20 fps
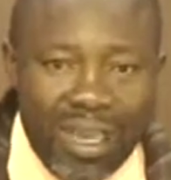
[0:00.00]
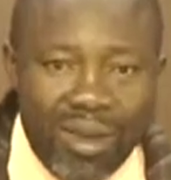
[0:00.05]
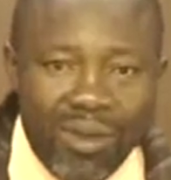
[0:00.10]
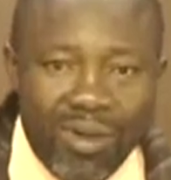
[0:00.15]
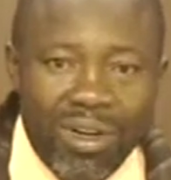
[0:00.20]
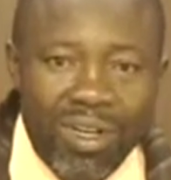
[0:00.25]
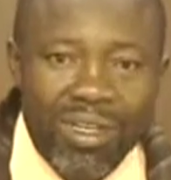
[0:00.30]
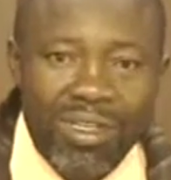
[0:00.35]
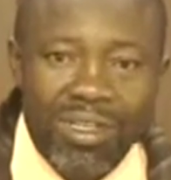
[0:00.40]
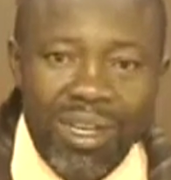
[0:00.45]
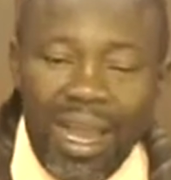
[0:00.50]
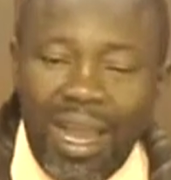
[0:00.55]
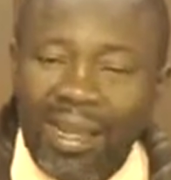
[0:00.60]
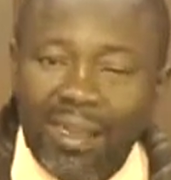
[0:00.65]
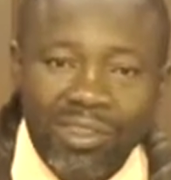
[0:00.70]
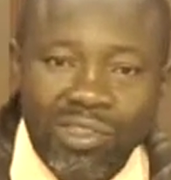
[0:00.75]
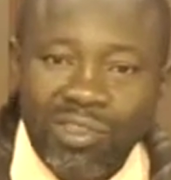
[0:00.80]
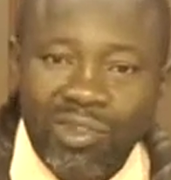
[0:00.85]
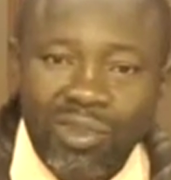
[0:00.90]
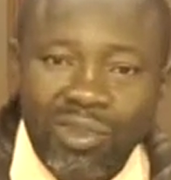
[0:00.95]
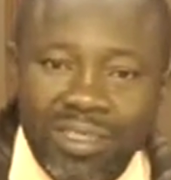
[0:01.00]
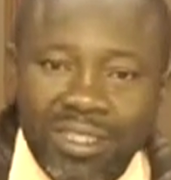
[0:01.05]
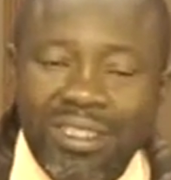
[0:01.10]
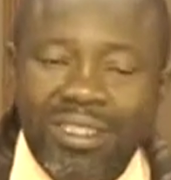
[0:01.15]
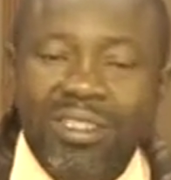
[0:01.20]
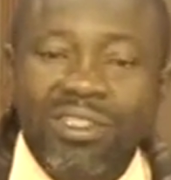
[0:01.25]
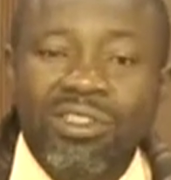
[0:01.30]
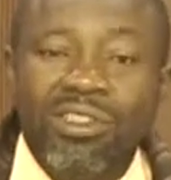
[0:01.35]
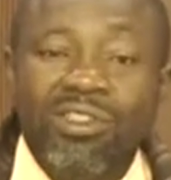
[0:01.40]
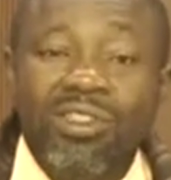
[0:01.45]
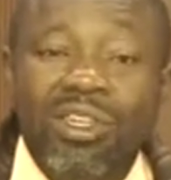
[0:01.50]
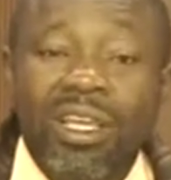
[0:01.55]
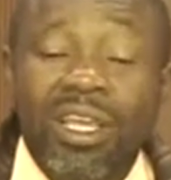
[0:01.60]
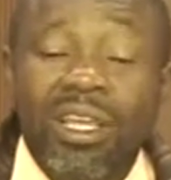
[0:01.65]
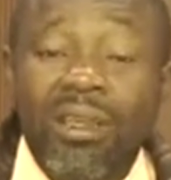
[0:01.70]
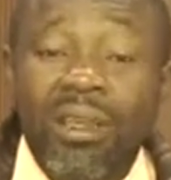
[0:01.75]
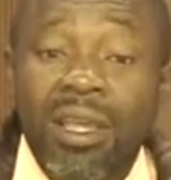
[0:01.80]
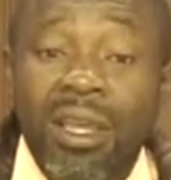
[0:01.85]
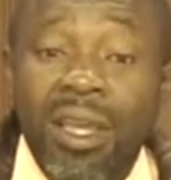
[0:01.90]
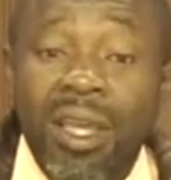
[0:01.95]
I want to ask our leaders
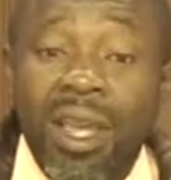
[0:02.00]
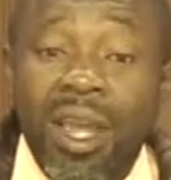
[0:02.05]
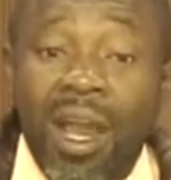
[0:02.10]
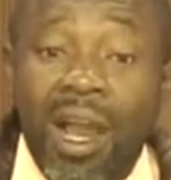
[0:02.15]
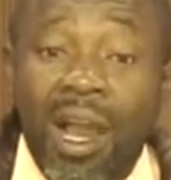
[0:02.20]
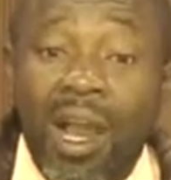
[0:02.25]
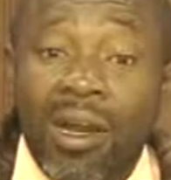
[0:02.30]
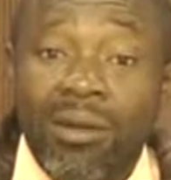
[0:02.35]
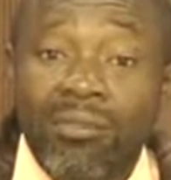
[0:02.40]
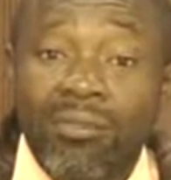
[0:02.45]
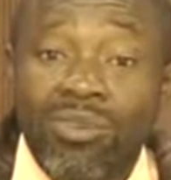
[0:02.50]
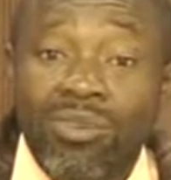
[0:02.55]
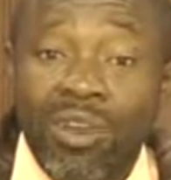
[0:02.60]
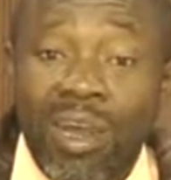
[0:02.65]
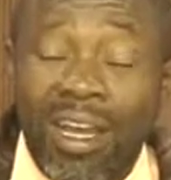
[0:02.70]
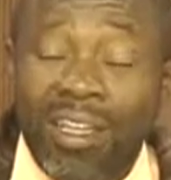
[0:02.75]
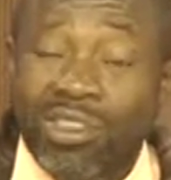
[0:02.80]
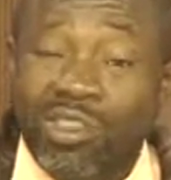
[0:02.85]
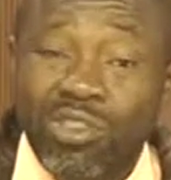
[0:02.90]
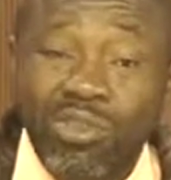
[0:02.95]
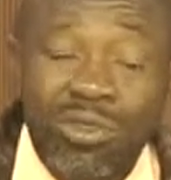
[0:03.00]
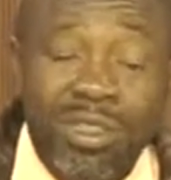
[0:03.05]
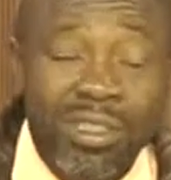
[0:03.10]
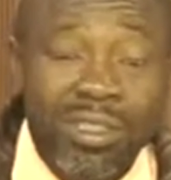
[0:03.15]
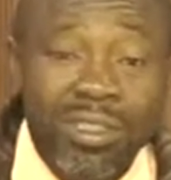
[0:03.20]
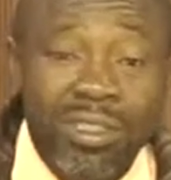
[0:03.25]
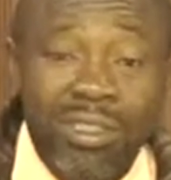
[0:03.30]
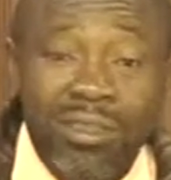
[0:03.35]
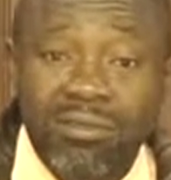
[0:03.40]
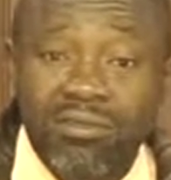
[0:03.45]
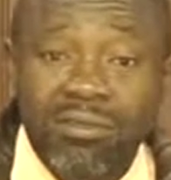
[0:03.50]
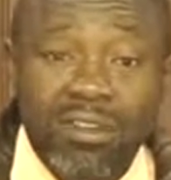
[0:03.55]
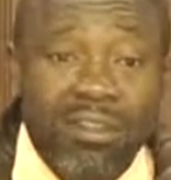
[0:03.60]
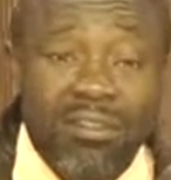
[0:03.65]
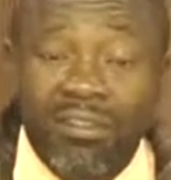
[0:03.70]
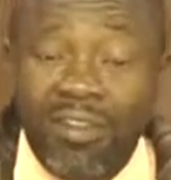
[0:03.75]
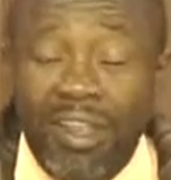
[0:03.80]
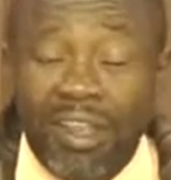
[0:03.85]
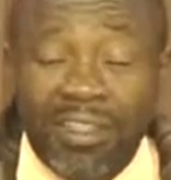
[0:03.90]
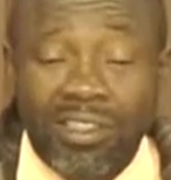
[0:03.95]
today, as you would
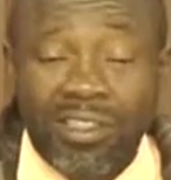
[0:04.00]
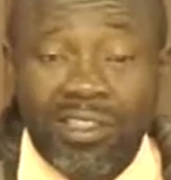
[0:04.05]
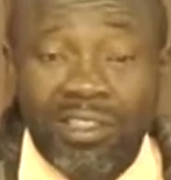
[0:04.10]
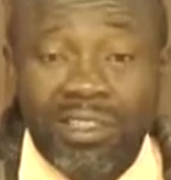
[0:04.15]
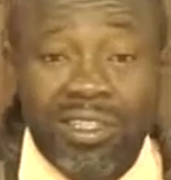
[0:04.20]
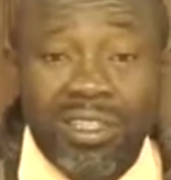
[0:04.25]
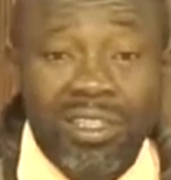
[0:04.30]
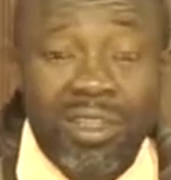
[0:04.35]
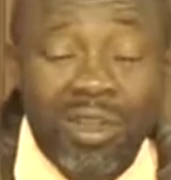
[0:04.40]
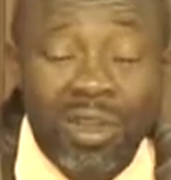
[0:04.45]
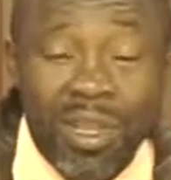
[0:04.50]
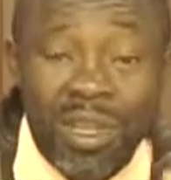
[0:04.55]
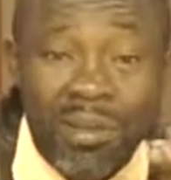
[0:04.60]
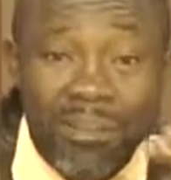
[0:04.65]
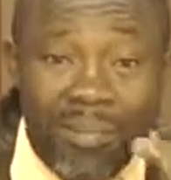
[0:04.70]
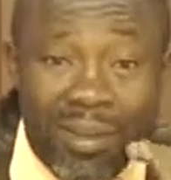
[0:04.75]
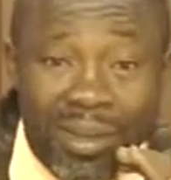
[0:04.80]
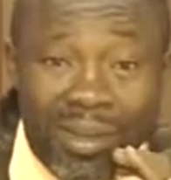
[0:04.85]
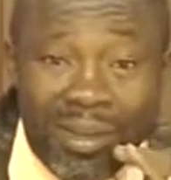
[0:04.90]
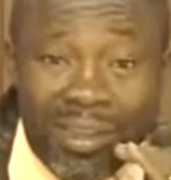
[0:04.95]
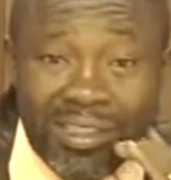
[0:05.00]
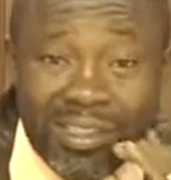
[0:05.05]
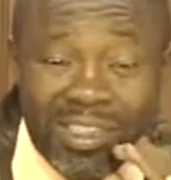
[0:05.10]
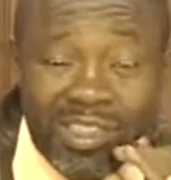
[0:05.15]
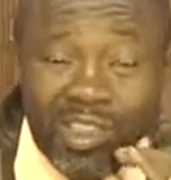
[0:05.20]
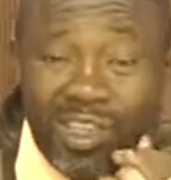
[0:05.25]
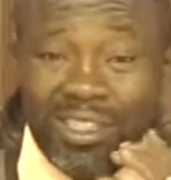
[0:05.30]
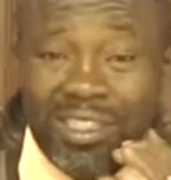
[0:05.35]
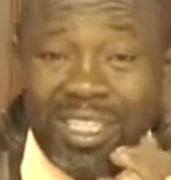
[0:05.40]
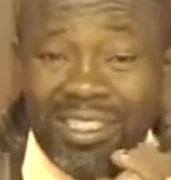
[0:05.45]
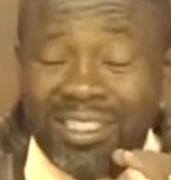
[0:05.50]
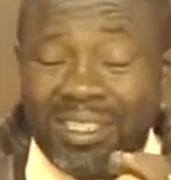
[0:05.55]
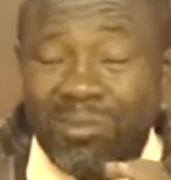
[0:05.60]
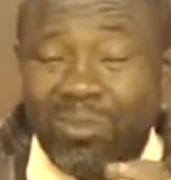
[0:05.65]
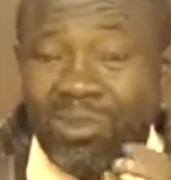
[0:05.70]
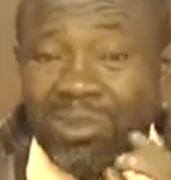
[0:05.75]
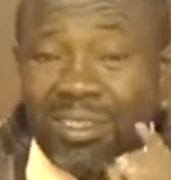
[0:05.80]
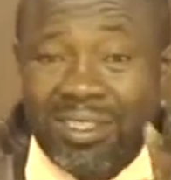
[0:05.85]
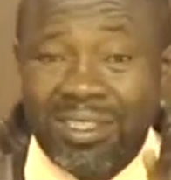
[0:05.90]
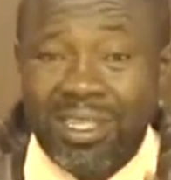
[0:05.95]
reflect on, you know, independence, not just
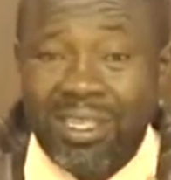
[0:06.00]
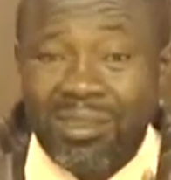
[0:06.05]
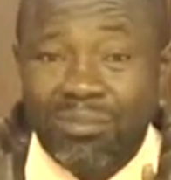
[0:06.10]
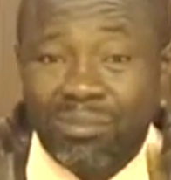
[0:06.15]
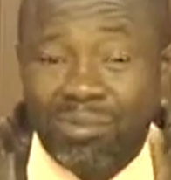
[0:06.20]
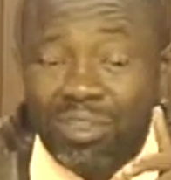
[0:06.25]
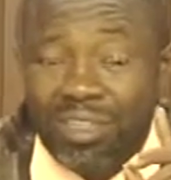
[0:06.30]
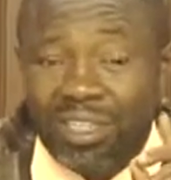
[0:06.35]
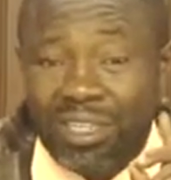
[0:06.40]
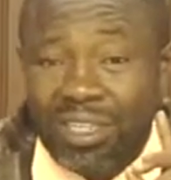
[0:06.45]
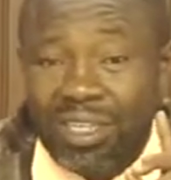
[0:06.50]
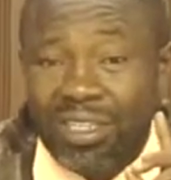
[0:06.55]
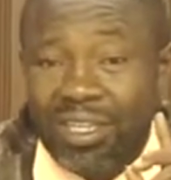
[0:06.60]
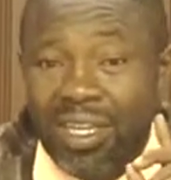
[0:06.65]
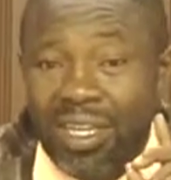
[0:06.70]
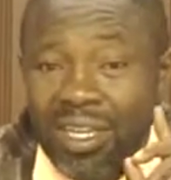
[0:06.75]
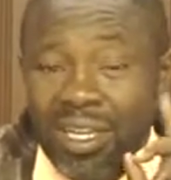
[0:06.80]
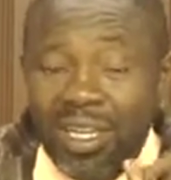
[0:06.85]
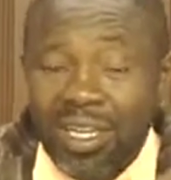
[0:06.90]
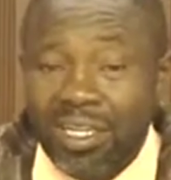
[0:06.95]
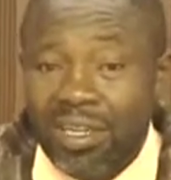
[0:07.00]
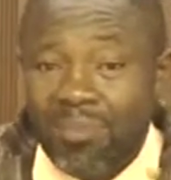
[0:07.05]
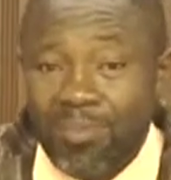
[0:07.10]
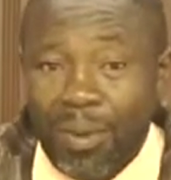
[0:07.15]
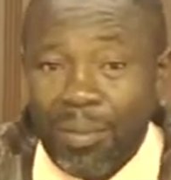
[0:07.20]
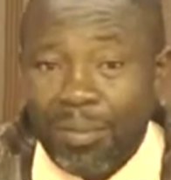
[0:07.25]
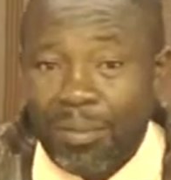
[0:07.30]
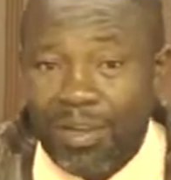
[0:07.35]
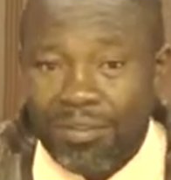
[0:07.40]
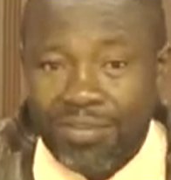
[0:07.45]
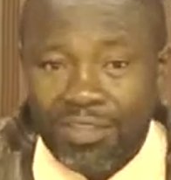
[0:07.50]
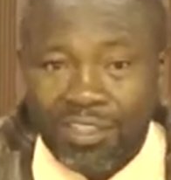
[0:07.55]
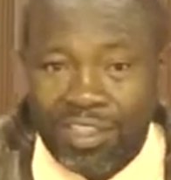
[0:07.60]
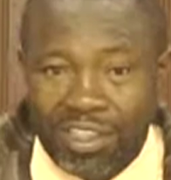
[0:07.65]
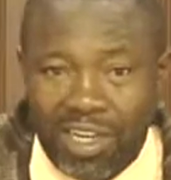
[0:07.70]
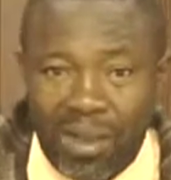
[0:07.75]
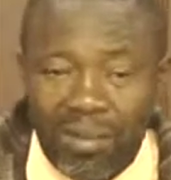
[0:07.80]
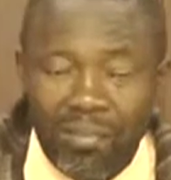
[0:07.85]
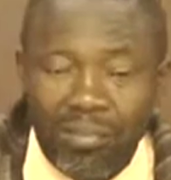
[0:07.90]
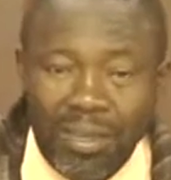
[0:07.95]
about the celebration and the popping of the
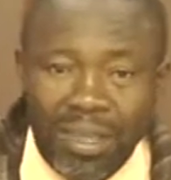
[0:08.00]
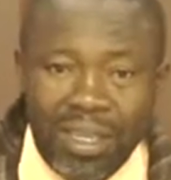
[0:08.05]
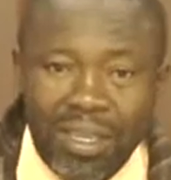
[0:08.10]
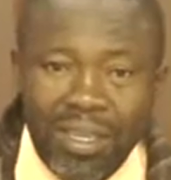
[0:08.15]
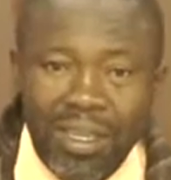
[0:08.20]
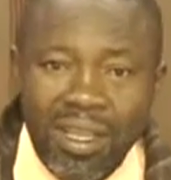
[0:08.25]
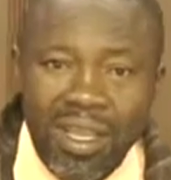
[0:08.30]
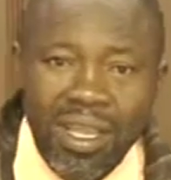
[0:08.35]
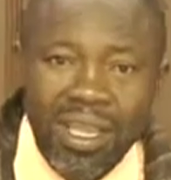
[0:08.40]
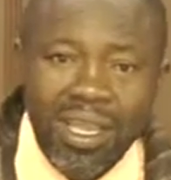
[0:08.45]
champagne.